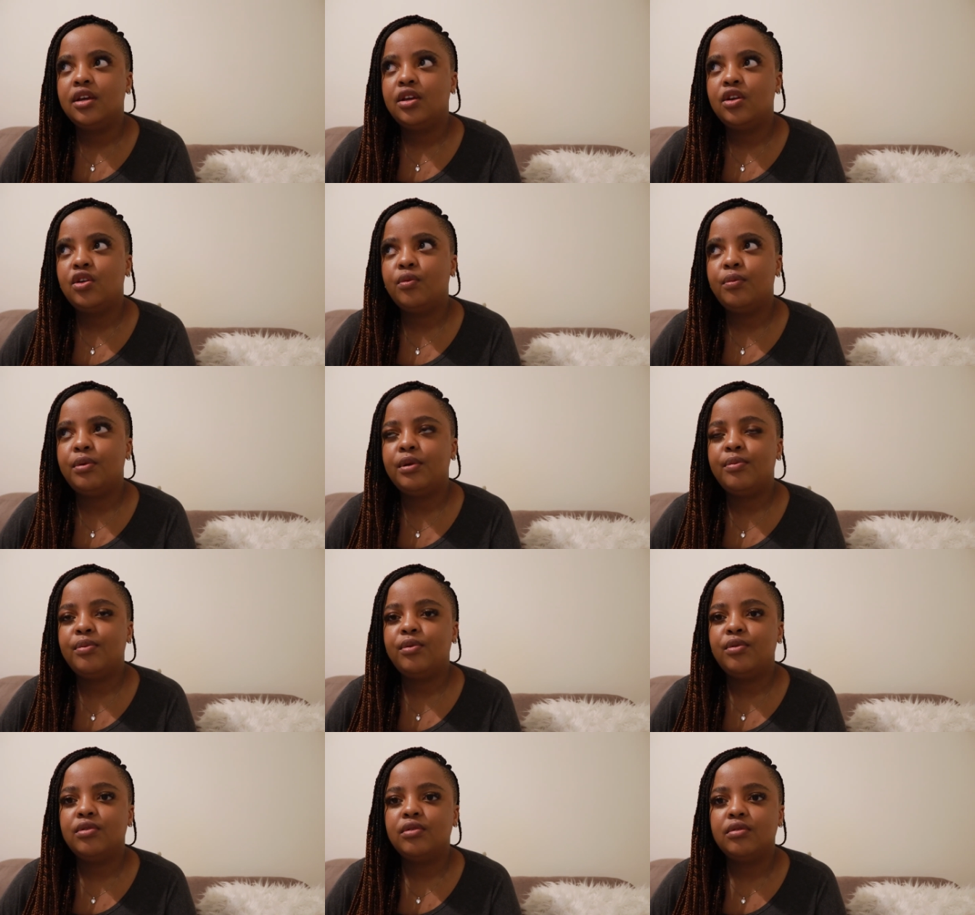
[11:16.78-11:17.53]
you know,
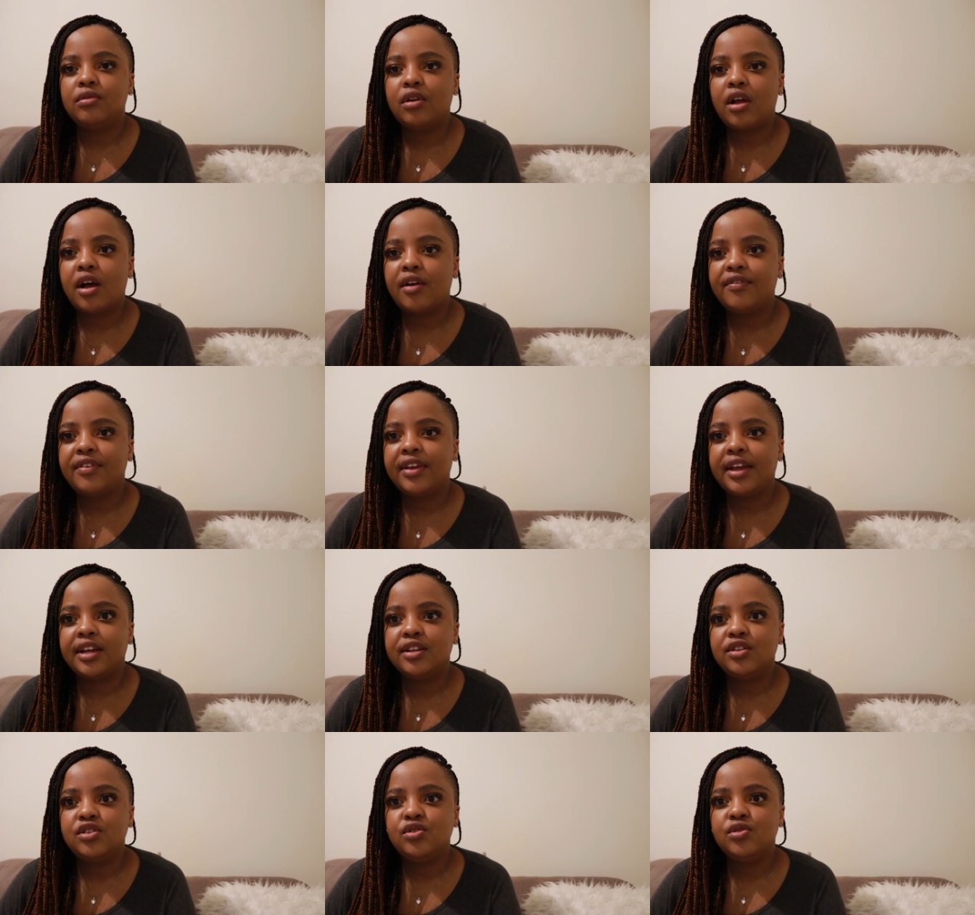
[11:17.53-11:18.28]
people laughing
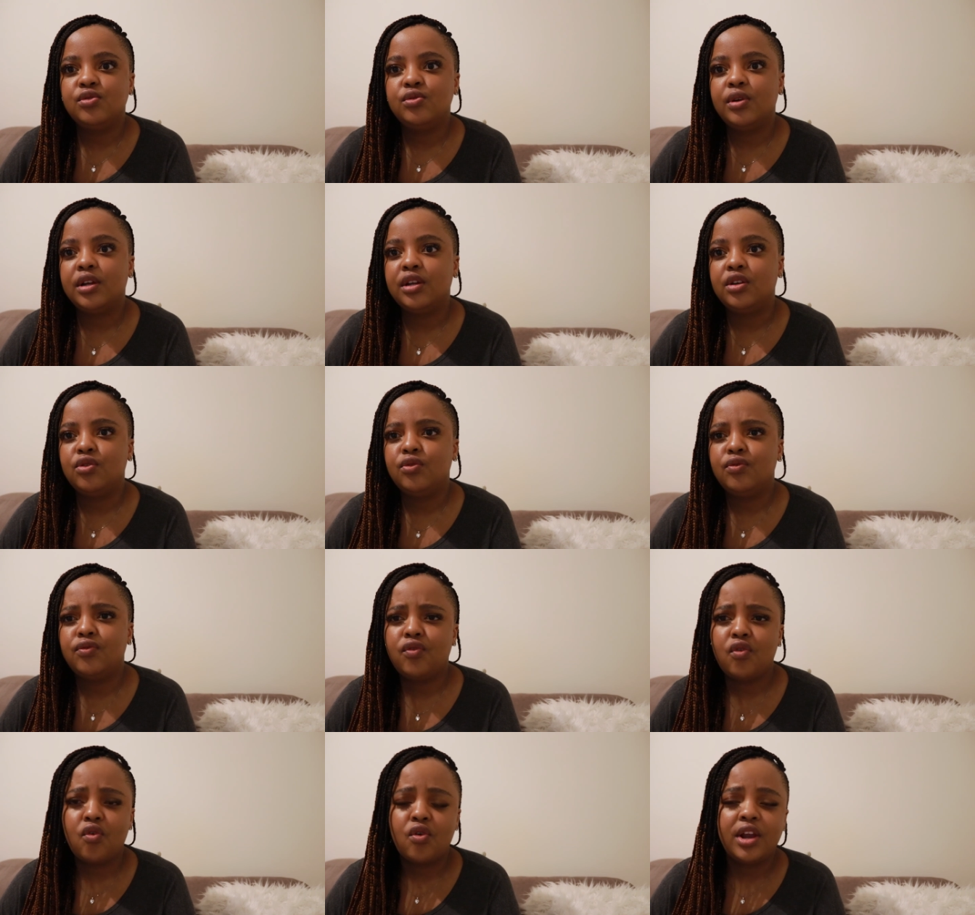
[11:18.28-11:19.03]
at you and you
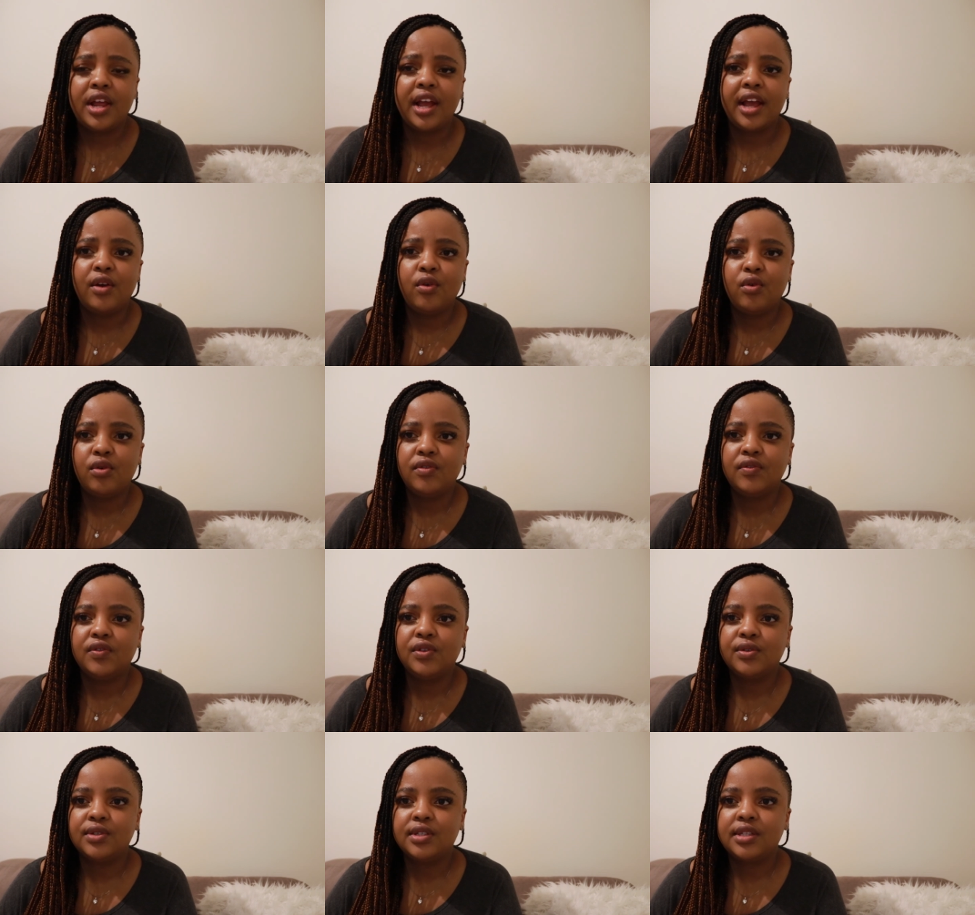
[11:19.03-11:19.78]
falling and all of
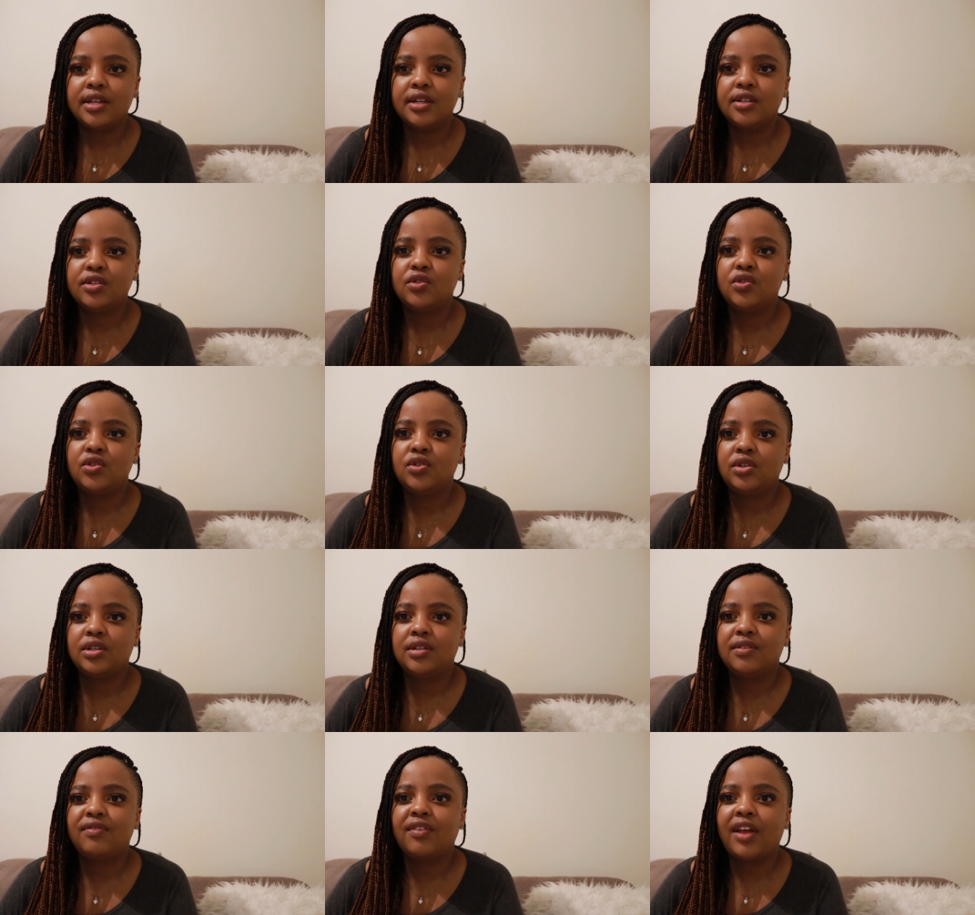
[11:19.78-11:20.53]
those things
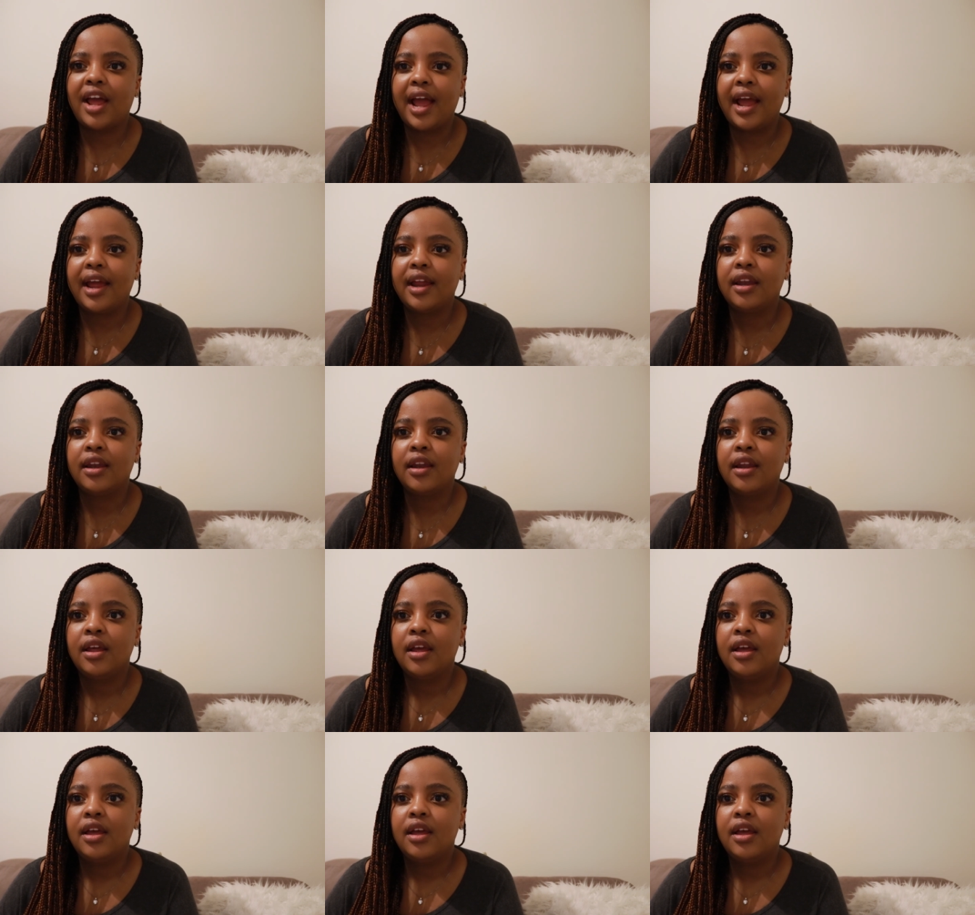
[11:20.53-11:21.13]
to define